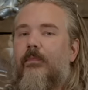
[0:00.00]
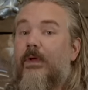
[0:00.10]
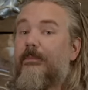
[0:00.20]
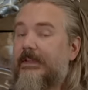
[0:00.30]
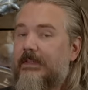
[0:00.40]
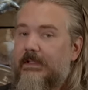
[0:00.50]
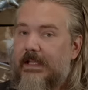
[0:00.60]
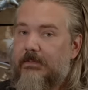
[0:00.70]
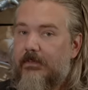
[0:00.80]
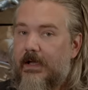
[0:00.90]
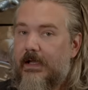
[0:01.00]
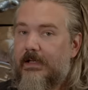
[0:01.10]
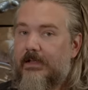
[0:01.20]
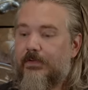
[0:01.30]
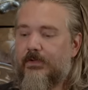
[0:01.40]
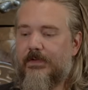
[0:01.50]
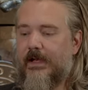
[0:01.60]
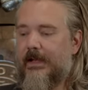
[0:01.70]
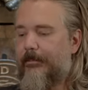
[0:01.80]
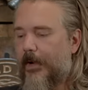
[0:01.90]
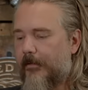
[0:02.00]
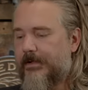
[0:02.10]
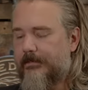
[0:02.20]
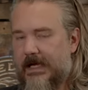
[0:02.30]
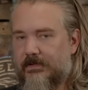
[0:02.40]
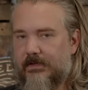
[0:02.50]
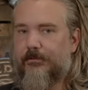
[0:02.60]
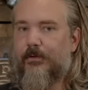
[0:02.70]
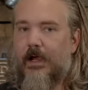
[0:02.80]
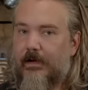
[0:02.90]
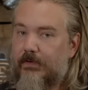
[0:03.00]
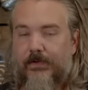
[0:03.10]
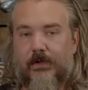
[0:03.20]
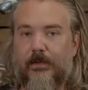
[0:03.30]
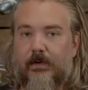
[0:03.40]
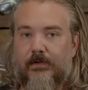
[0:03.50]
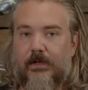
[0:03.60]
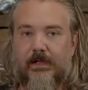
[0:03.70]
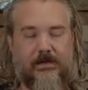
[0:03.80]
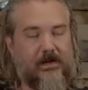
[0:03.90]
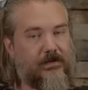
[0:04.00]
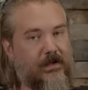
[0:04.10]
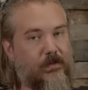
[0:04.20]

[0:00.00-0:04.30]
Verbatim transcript: One big thing to keep in mind is there's not a perfect mattress for every single person. It's just like